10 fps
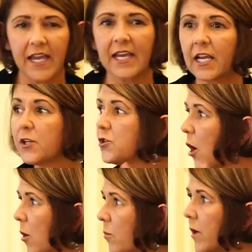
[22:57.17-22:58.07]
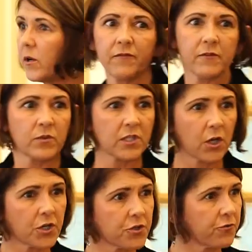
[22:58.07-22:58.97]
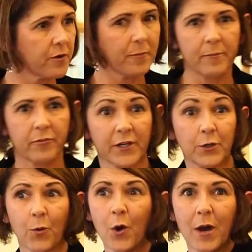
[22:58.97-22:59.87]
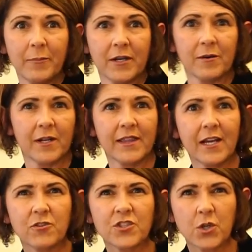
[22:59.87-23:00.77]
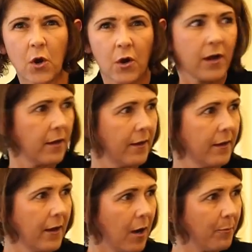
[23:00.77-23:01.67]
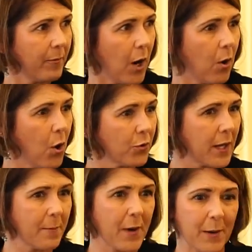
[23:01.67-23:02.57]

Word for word: And I don't, if it was a larger group, I'd bring you all up here, but I think I'll just, I'll, I'll hold them